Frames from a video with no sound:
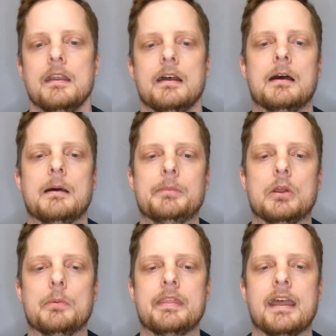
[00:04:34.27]
Um, you
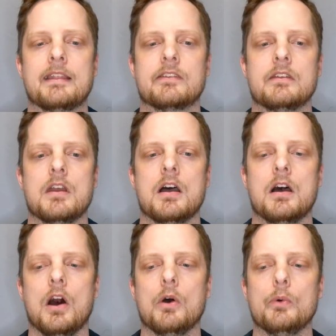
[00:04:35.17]
know, but that's not
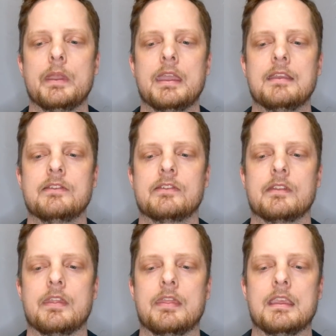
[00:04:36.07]
always
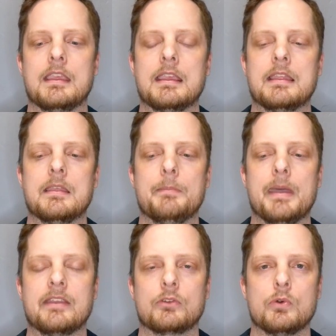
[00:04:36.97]
the the
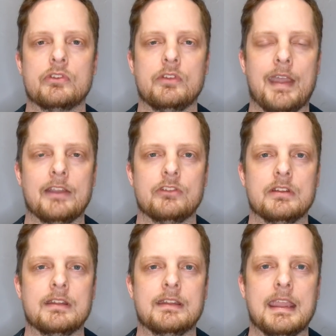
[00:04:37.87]
best course of
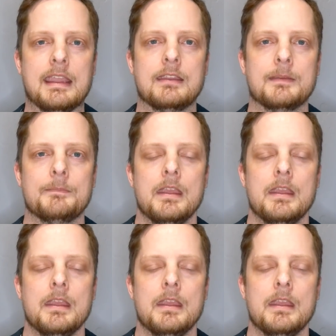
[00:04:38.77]
action to take.